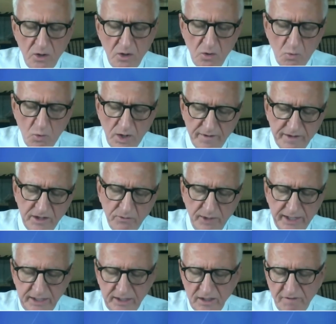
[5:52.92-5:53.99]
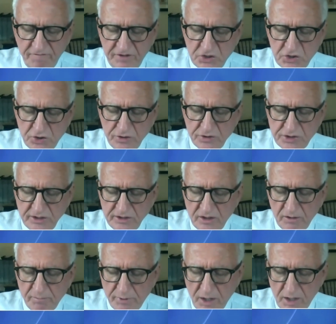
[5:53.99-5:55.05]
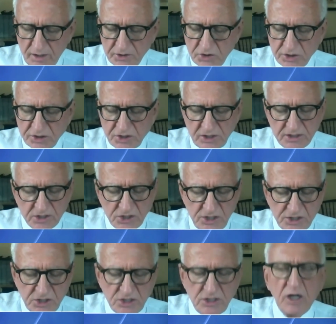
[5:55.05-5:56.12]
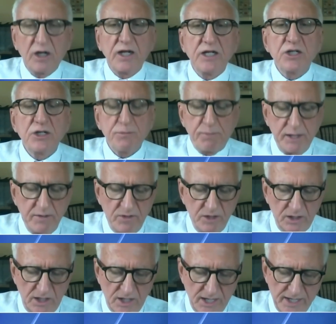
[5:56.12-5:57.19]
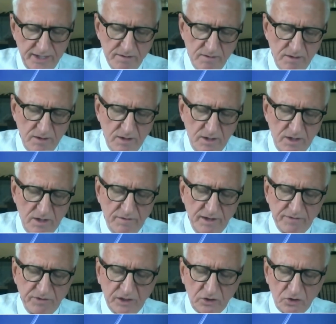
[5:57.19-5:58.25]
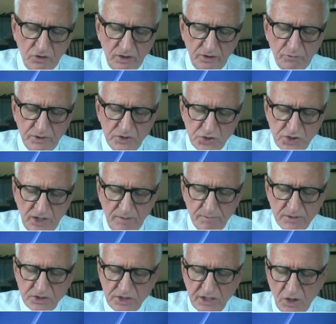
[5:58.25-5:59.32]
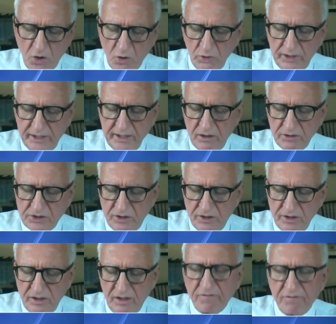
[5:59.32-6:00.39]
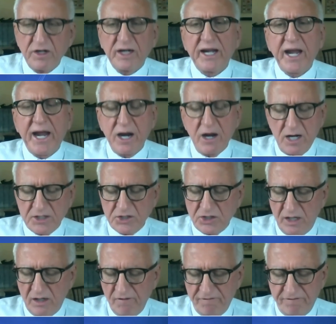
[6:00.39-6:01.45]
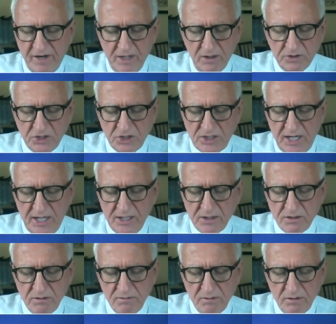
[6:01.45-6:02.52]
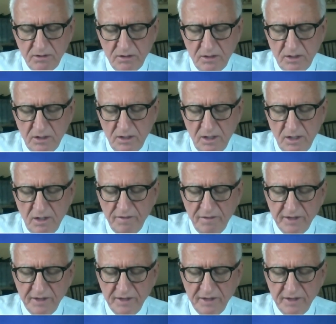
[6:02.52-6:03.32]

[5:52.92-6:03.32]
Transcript: While the Iranian officials and their apologists consistently spin the line that the current regime is the only alternative to chaos and a failed state, the